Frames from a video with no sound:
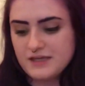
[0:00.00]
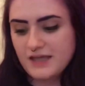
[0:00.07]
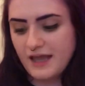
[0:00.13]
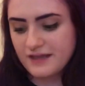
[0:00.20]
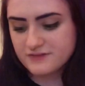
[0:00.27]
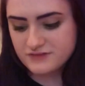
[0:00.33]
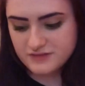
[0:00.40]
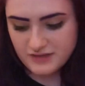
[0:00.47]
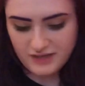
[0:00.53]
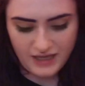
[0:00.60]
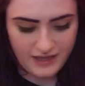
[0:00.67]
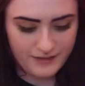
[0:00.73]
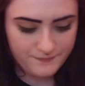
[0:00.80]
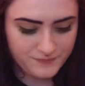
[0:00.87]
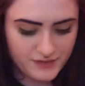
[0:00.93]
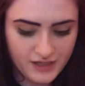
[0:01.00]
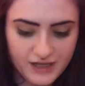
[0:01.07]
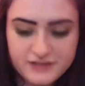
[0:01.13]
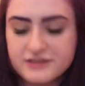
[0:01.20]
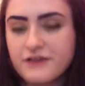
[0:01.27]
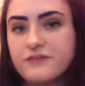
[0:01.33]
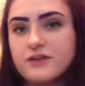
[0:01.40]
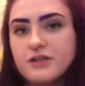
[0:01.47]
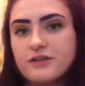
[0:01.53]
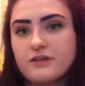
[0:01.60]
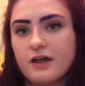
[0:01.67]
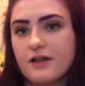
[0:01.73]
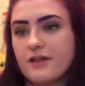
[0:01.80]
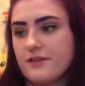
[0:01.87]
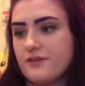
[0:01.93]
as to that, I definitely
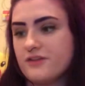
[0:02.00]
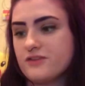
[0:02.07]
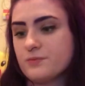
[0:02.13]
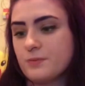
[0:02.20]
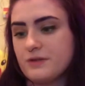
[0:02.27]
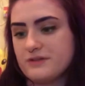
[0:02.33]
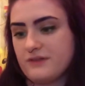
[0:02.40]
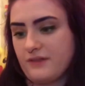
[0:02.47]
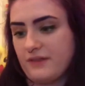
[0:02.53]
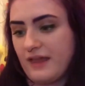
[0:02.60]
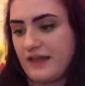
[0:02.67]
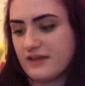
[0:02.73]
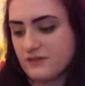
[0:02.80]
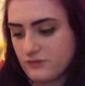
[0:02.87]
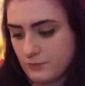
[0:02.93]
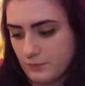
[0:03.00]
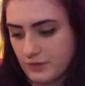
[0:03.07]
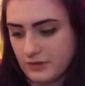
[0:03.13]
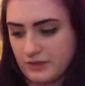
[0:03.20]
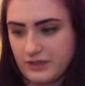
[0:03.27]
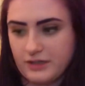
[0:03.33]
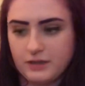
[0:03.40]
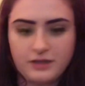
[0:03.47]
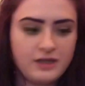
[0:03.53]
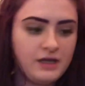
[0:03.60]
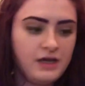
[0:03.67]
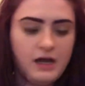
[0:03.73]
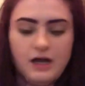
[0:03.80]
thought this one's legs were a little